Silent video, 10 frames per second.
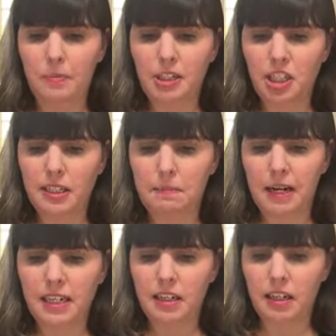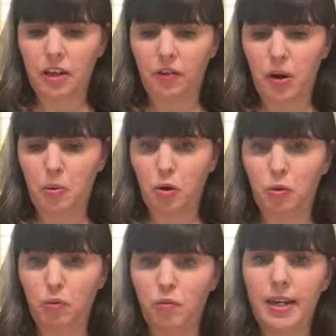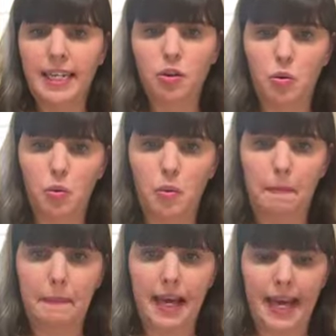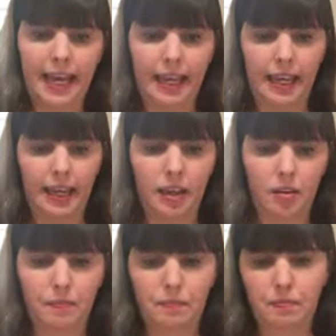I'm just debating if I want red or pink.